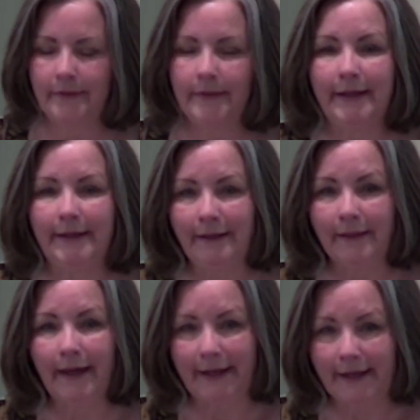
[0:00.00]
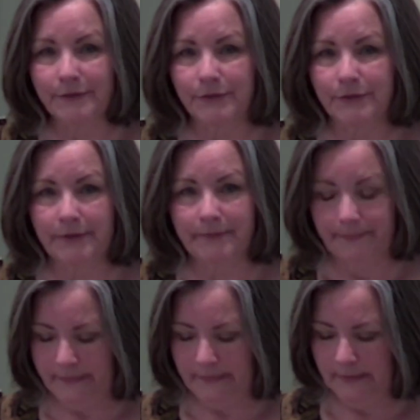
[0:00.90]
Then Eli answered,
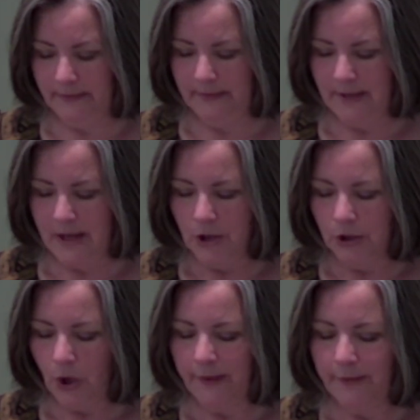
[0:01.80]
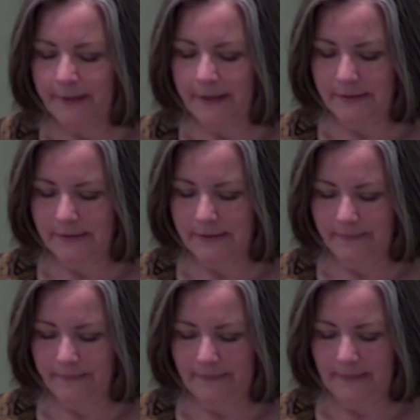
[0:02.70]
"Go in peace.
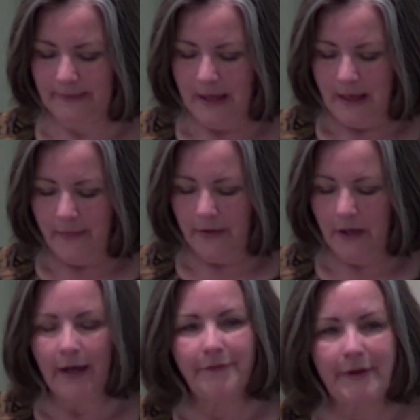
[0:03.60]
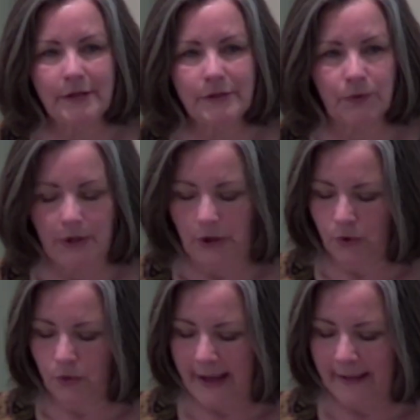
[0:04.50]
The God of Israel
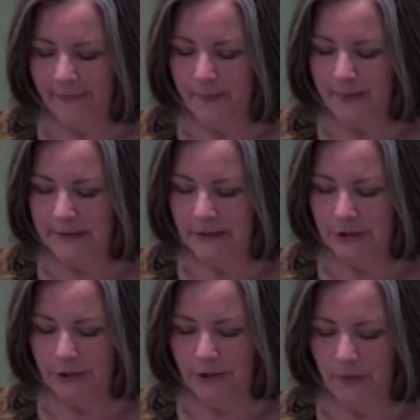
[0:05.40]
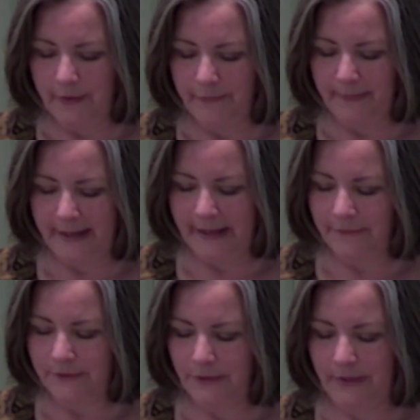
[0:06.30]
grant the petition you have
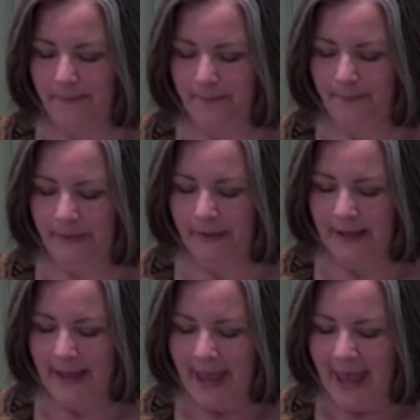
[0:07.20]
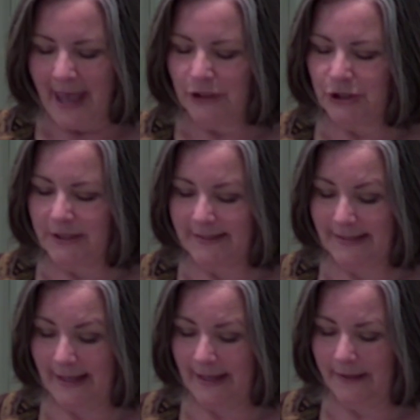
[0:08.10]
made to him." And she
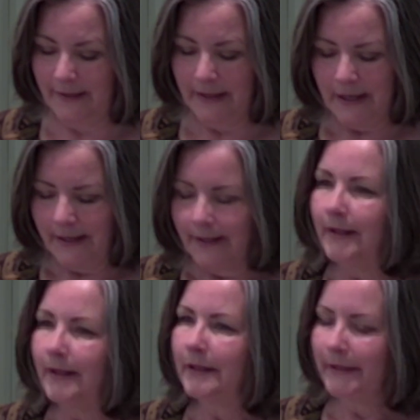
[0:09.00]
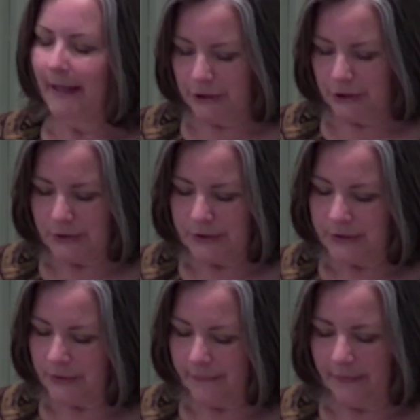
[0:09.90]
said, "Let your
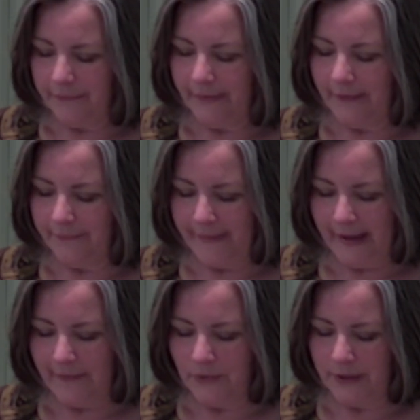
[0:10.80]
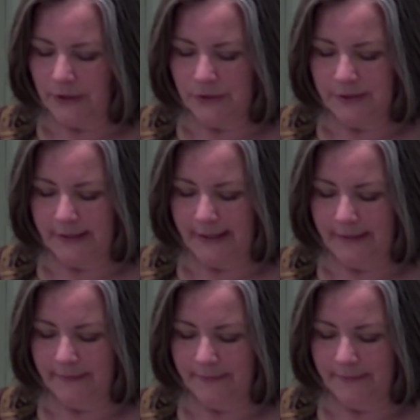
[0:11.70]
servant find favor in your sight."